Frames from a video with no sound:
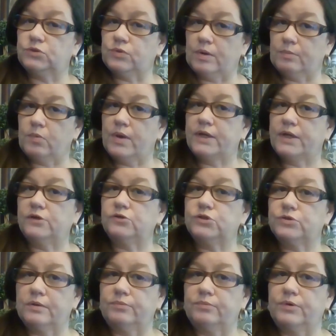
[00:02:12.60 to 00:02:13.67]
trim away your
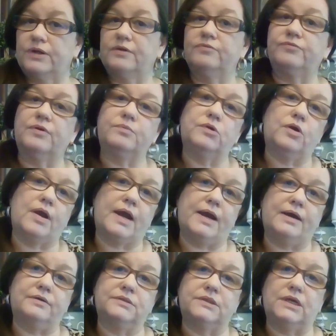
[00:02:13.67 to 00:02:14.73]
shrubbery from your
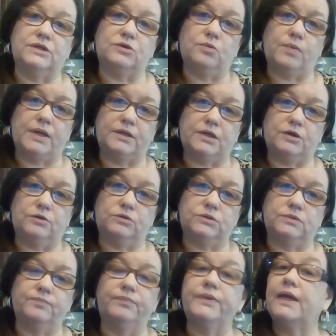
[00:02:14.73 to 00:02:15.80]
house and your
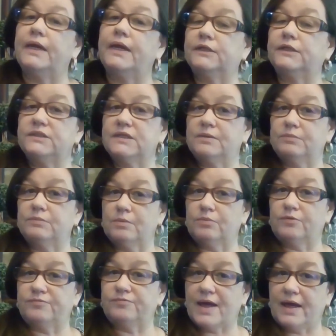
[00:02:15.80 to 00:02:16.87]
windows. And tip
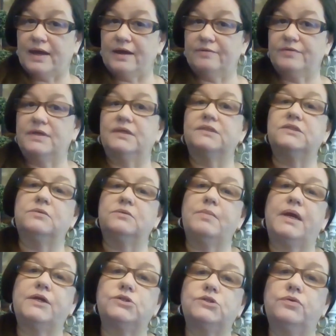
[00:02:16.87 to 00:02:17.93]
number 5 is to
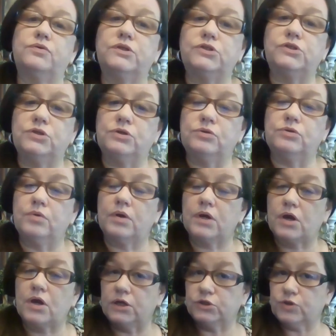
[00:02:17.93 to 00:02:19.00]
make sure that you
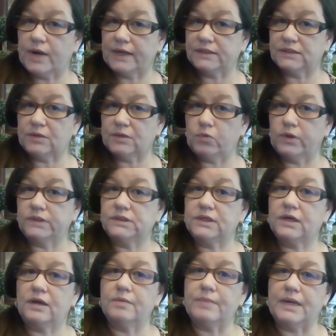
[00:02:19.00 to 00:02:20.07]
contract someone to
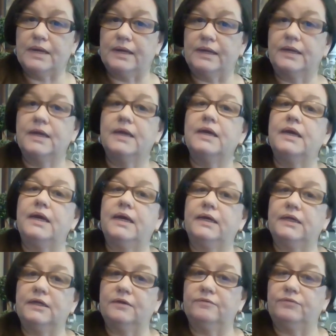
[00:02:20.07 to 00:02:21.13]
come in
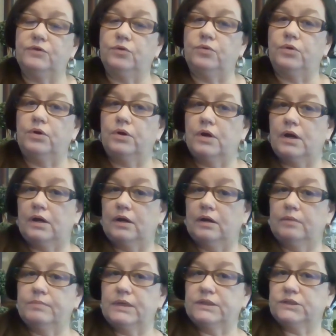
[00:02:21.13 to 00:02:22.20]
and give your
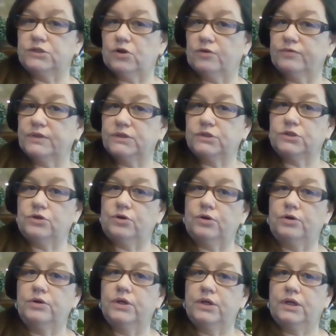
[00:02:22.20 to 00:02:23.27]
a service to
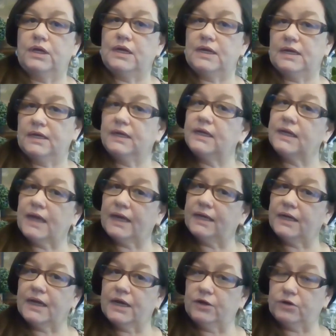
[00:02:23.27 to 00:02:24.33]
your heating and
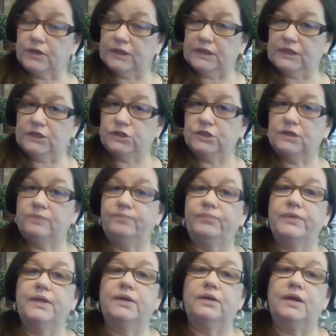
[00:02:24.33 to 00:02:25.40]
air condition,
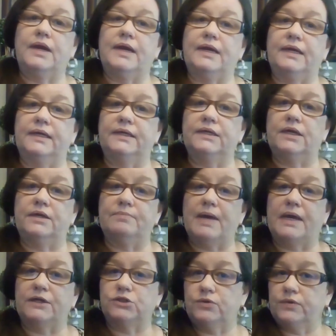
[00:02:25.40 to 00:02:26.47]
and
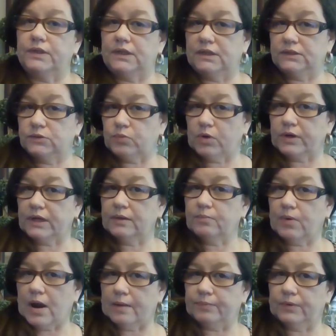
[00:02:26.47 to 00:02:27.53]
make sure that it is working
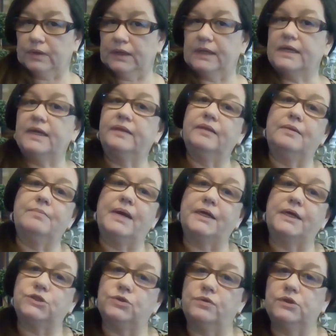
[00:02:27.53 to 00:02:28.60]
properly, and then
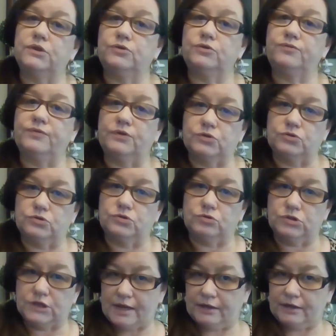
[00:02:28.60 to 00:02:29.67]
make sure that your filters are
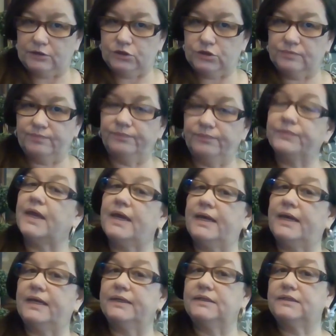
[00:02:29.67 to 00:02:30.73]
changed.
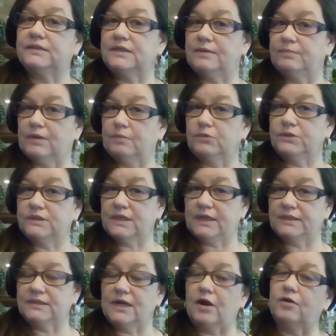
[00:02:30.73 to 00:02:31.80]
And tip number
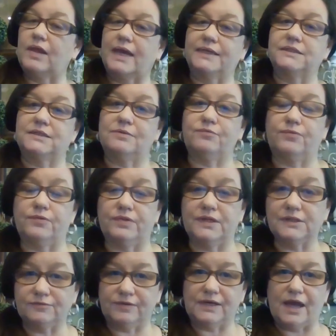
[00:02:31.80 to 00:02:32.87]
6, and our last tip for
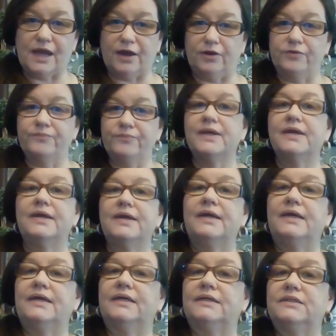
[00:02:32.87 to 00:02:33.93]
this video,
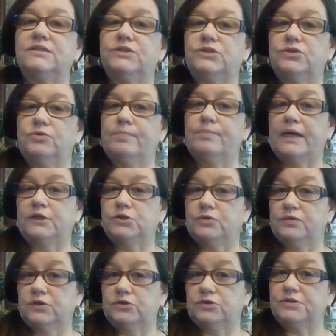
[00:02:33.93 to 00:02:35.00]
is to make
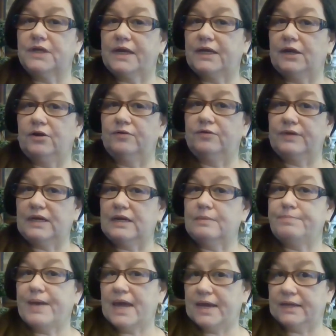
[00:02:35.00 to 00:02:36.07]
sure that you take care of
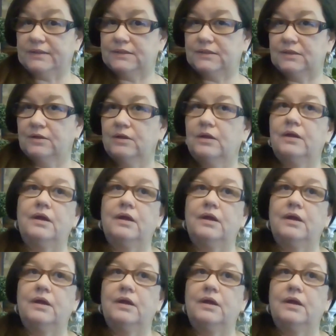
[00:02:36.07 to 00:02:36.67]
any pests,